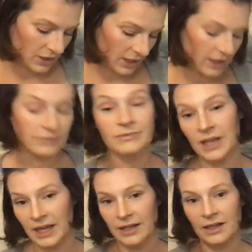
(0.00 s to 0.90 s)
And
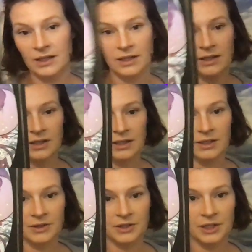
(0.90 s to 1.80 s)
hey,
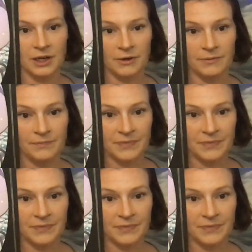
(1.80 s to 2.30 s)
there you go.